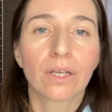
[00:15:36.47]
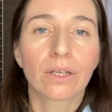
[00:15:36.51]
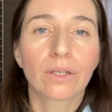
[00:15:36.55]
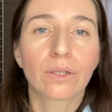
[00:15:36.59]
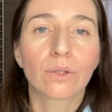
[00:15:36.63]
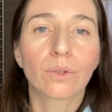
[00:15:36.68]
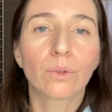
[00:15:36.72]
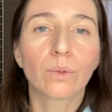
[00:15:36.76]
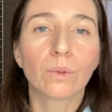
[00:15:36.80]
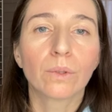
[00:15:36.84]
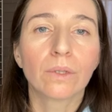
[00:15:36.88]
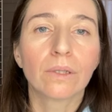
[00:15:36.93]

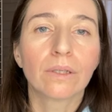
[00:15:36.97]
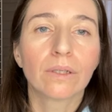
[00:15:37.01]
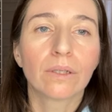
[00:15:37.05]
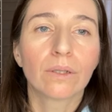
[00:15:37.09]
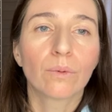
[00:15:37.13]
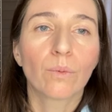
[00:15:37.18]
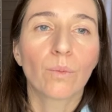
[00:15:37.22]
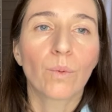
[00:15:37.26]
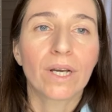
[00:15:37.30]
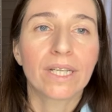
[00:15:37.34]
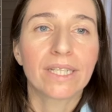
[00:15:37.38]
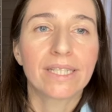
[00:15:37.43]
Cool,
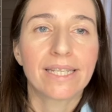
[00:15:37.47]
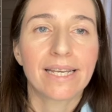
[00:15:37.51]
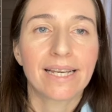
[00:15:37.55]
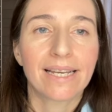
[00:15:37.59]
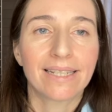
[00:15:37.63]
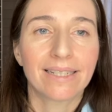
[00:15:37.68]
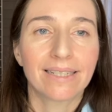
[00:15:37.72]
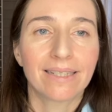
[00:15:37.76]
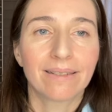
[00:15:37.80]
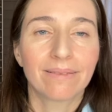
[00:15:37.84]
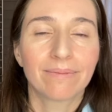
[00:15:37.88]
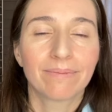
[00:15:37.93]
one
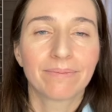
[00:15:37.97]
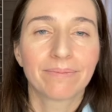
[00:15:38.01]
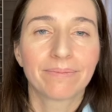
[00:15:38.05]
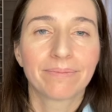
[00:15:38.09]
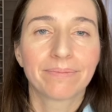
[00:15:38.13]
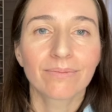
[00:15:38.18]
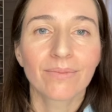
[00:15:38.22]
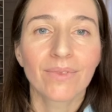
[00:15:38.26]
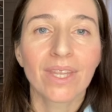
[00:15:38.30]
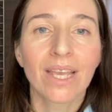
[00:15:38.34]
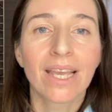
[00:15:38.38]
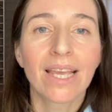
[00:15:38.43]
done.
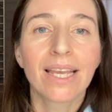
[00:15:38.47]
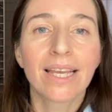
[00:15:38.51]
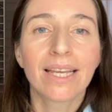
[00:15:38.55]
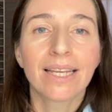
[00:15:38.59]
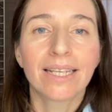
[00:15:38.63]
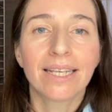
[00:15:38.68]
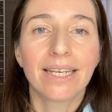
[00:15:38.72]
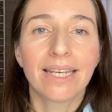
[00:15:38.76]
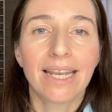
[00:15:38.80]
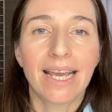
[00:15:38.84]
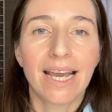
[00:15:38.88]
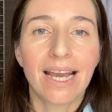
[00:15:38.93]

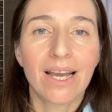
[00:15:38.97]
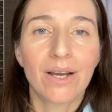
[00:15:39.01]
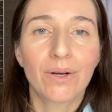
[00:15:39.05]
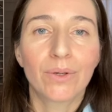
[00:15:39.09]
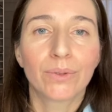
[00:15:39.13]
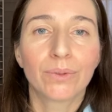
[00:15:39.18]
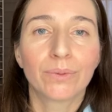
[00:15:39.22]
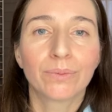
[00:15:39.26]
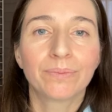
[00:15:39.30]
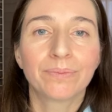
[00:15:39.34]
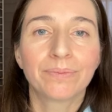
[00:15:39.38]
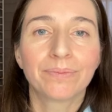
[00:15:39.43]

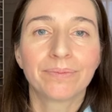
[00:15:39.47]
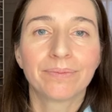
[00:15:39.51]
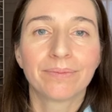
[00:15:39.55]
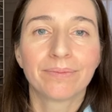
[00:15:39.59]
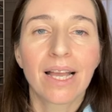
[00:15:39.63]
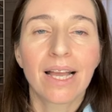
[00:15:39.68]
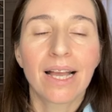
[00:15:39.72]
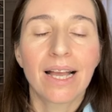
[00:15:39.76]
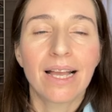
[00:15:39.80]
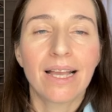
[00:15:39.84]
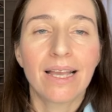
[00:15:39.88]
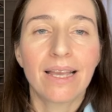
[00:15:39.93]
Now,
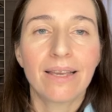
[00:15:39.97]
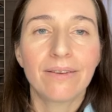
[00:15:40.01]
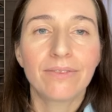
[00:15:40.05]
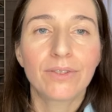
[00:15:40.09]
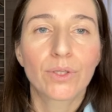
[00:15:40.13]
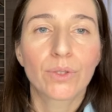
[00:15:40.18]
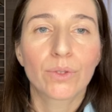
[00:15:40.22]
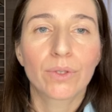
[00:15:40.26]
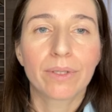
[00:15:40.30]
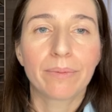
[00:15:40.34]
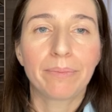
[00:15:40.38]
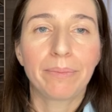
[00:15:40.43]
I have
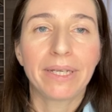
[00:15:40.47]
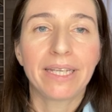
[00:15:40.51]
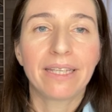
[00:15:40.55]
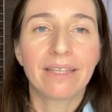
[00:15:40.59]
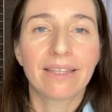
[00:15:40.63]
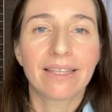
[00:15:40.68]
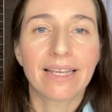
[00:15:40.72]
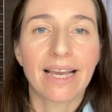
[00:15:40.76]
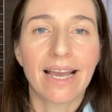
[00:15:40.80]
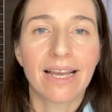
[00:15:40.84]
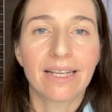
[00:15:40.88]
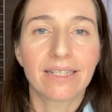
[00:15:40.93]
to repeat
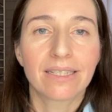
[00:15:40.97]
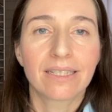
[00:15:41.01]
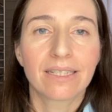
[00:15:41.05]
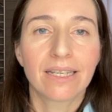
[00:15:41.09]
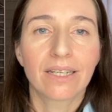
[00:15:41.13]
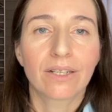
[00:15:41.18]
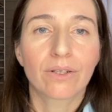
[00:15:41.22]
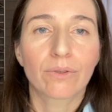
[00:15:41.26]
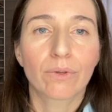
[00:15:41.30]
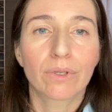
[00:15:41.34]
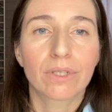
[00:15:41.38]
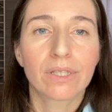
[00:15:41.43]
that
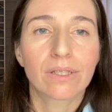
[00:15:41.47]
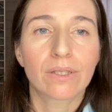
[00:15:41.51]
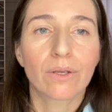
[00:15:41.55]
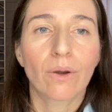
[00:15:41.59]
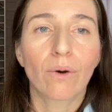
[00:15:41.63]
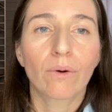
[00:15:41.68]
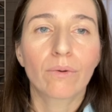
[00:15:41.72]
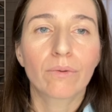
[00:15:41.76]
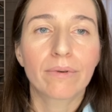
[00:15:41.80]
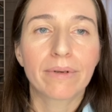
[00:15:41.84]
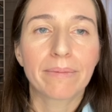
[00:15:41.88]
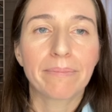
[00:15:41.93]
across
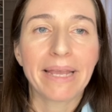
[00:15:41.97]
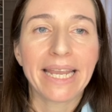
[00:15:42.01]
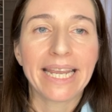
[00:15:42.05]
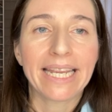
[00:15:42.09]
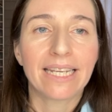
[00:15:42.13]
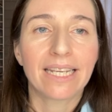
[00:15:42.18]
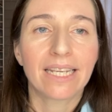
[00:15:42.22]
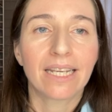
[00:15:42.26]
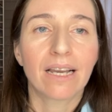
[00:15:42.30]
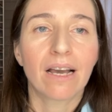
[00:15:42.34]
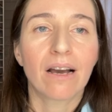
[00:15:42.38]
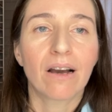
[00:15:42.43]
all
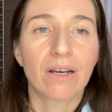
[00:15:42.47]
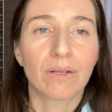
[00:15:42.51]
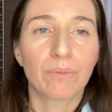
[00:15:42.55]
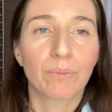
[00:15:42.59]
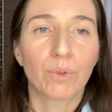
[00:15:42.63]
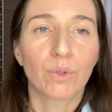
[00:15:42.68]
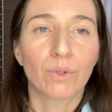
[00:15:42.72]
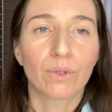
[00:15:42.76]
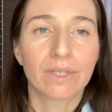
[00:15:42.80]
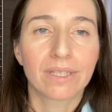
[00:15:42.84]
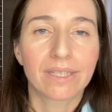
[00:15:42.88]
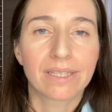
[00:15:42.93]
remaining
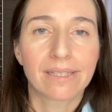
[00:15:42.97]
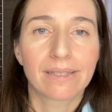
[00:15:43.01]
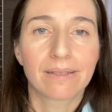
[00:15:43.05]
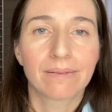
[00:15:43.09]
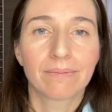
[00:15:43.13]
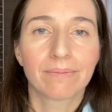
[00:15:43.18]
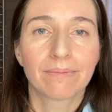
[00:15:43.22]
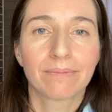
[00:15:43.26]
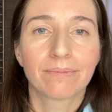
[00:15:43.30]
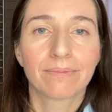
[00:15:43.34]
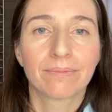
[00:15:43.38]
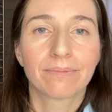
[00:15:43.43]
artboards.
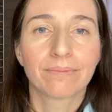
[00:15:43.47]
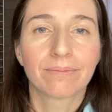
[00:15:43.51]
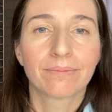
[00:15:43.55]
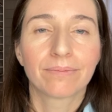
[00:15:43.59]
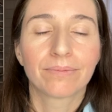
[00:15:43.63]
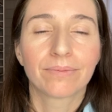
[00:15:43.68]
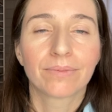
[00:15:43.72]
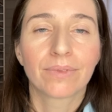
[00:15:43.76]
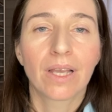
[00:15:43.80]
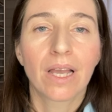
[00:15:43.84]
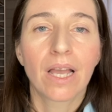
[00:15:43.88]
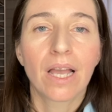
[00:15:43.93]

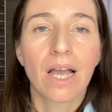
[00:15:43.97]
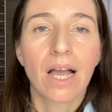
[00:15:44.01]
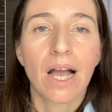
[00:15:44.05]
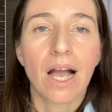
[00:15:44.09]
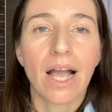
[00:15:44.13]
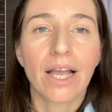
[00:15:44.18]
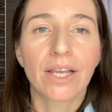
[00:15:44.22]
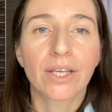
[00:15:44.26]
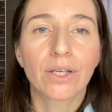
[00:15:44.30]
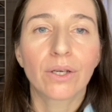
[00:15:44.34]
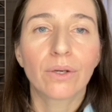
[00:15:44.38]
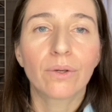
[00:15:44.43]

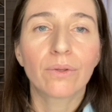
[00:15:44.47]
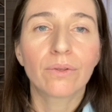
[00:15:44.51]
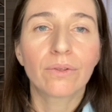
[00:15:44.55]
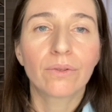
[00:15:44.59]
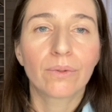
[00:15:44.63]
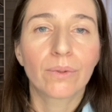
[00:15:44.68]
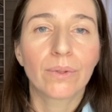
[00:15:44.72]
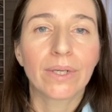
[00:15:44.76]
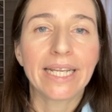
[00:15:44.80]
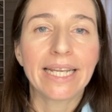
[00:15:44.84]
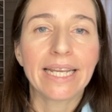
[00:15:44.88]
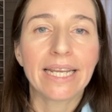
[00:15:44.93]
I go
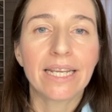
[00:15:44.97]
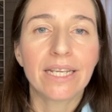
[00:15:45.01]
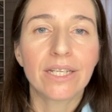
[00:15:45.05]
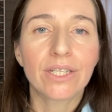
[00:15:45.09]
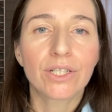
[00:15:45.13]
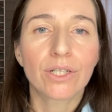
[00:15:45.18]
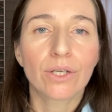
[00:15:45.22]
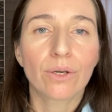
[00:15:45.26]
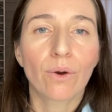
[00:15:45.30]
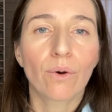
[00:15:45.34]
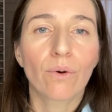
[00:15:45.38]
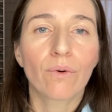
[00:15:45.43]
through
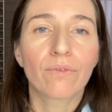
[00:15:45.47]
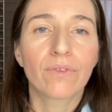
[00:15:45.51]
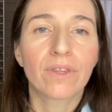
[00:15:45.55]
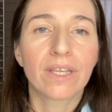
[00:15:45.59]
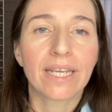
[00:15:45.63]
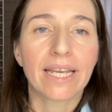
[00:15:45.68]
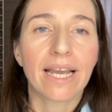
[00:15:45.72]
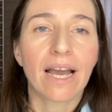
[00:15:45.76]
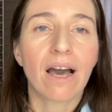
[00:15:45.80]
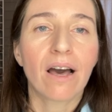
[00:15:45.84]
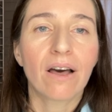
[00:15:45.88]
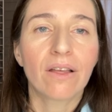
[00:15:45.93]
each of
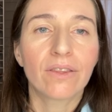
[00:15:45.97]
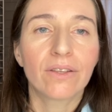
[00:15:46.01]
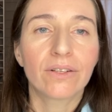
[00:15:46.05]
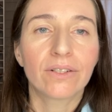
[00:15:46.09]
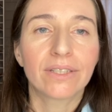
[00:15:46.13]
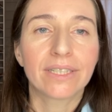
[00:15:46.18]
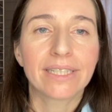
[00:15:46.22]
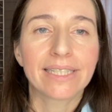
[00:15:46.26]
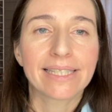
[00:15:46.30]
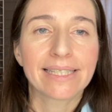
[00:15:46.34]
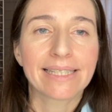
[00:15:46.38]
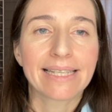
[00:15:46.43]
the
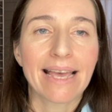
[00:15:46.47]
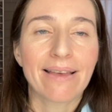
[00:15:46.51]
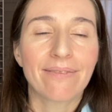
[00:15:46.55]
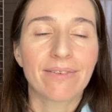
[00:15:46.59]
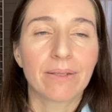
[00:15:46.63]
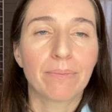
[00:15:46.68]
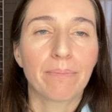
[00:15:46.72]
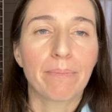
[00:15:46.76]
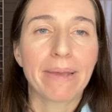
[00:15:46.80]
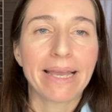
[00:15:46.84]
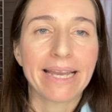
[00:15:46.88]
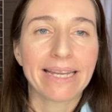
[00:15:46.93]
other
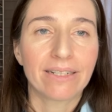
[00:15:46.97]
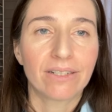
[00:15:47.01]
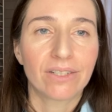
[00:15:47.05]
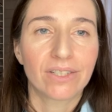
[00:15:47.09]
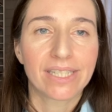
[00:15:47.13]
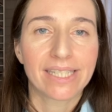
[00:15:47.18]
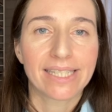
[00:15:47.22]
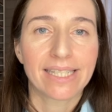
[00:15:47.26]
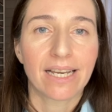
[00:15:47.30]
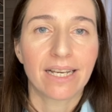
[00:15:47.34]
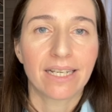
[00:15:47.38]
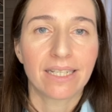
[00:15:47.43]
7 banner
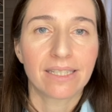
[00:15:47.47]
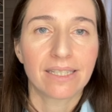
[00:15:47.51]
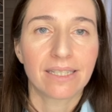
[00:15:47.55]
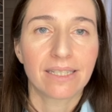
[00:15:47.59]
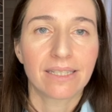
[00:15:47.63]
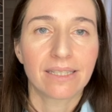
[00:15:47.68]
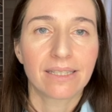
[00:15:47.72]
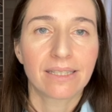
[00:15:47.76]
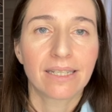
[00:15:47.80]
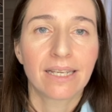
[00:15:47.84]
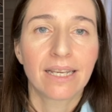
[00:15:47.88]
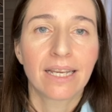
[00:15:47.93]

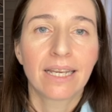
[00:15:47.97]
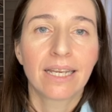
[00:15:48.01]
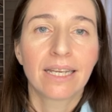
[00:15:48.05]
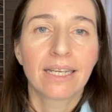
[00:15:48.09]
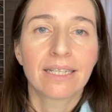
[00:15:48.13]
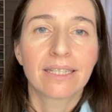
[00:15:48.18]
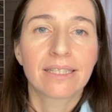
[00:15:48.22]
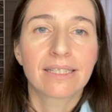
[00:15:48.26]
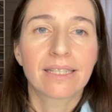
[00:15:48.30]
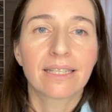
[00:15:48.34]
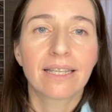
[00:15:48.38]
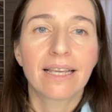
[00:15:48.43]
sizes,
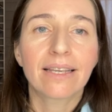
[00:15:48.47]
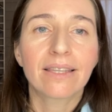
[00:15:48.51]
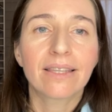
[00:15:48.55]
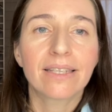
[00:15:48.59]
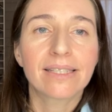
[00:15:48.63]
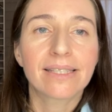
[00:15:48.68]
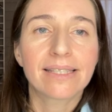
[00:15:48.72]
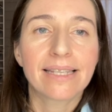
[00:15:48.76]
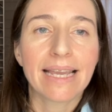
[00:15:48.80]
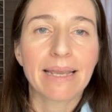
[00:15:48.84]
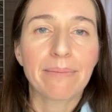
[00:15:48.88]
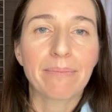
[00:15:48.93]
select the
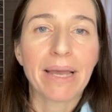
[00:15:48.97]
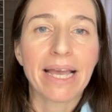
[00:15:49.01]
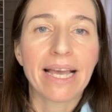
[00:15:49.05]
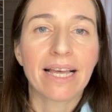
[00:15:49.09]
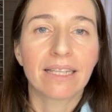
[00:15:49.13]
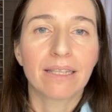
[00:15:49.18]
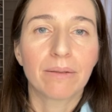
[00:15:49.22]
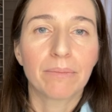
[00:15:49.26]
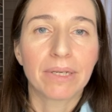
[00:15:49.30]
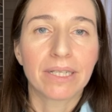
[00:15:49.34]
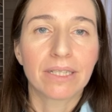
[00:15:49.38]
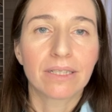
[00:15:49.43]
same
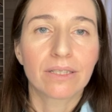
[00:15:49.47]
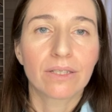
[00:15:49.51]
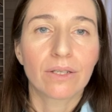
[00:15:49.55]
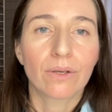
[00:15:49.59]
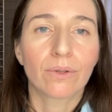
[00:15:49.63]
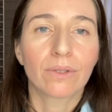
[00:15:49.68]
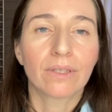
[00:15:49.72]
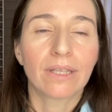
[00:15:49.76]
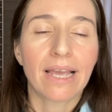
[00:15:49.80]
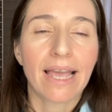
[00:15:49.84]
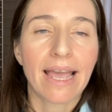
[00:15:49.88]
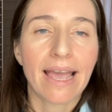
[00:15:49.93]
element
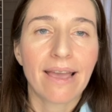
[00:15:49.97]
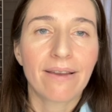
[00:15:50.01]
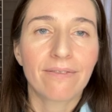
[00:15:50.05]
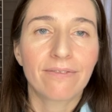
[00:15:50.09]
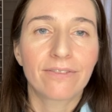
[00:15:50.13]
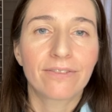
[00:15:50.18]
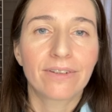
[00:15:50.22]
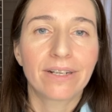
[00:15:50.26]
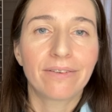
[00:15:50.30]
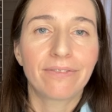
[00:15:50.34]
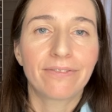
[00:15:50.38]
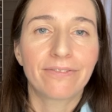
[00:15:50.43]
on
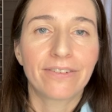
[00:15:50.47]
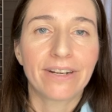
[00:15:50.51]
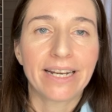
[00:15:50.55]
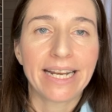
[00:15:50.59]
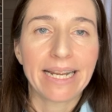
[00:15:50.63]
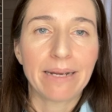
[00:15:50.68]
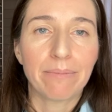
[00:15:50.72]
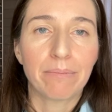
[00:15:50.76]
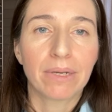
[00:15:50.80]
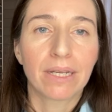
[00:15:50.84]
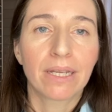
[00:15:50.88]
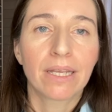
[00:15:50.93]
every
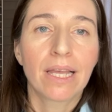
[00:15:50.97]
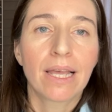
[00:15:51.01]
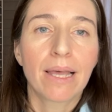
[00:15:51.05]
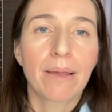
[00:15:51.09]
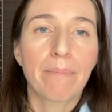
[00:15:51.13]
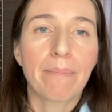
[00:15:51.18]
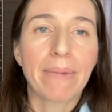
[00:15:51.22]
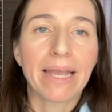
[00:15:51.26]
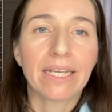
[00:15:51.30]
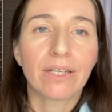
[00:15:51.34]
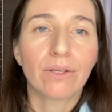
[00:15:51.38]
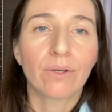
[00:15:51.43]
frame,
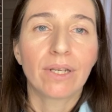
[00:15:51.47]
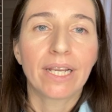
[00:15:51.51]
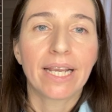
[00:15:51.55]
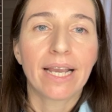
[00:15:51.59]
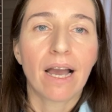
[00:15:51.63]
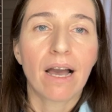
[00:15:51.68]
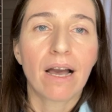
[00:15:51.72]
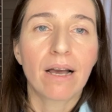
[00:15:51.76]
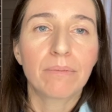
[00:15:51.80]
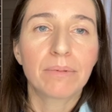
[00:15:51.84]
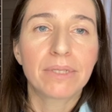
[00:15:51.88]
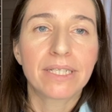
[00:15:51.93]
manually
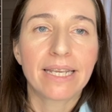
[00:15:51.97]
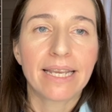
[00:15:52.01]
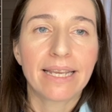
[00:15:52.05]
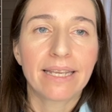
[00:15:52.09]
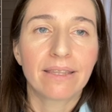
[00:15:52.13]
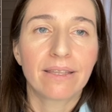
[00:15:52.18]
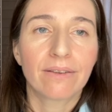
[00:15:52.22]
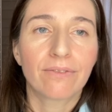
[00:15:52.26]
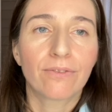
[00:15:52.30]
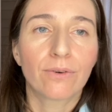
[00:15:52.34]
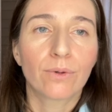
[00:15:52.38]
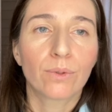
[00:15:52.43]
update
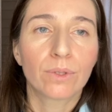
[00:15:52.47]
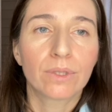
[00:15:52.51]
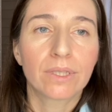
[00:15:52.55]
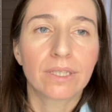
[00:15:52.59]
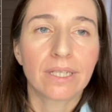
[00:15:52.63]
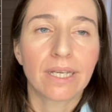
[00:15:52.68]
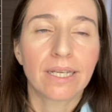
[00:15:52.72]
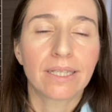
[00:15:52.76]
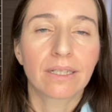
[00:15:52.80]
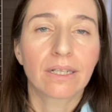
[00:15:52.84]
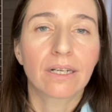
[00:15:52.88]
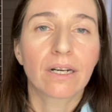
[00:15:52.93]
the font
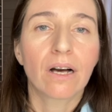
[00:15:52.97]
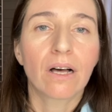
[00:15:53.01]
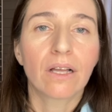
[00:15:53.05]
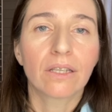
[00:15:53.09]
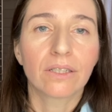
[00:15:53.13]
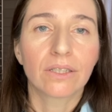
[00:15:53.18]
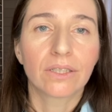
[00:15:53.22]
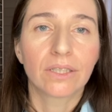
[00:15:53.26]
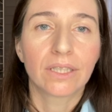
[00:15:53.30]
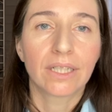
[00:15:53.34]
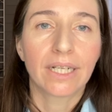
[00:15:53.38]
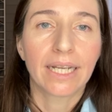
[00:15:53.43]
and color